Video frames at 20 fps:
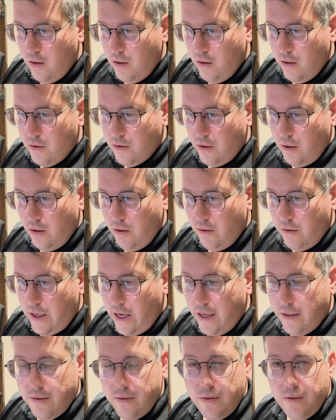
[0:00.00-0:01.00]
So
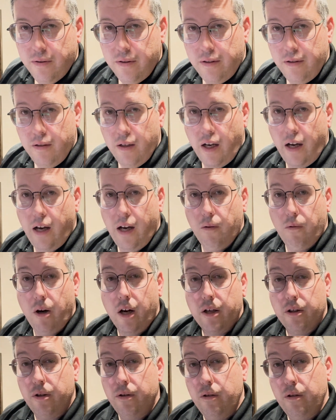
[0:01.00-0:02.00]
that's a uh,
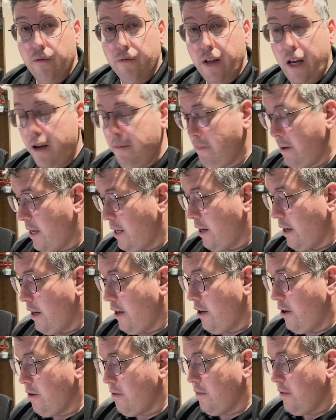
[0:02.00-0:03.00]
walkthrough of Gamepad
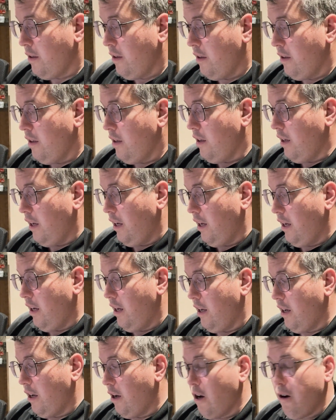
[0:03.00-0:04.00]
IO,
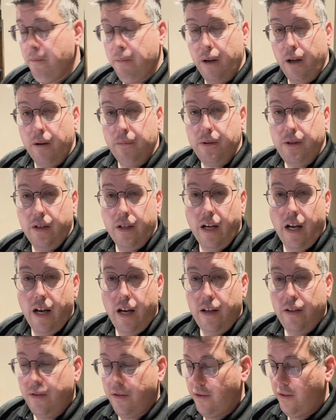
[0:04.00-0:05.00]
and I hope it helps you
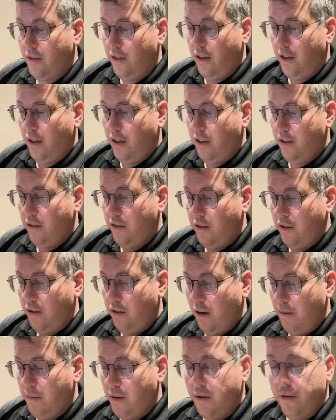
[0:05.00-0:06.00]
guys. Uh, you
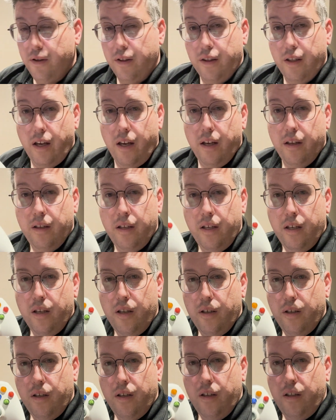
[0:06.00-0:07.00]
know, I'm using the
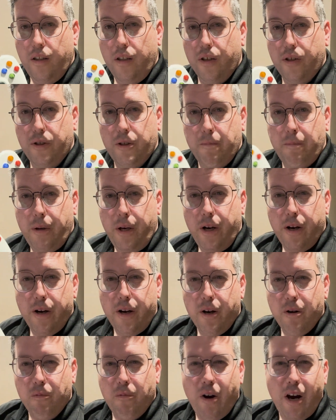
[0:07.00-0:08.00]
the
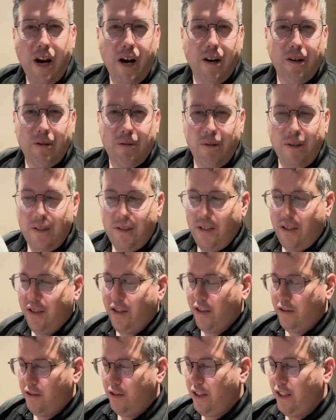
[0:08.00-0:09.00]
superior wired
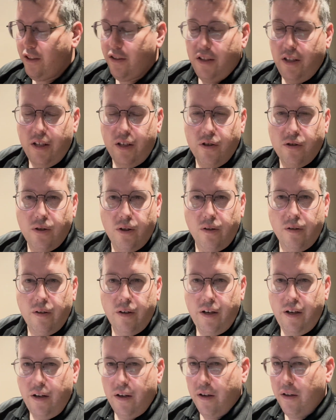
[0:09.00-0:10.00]
360 controller
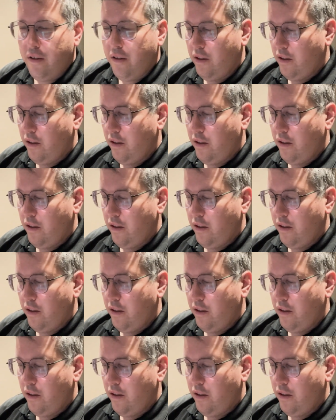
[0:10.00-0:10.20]
here.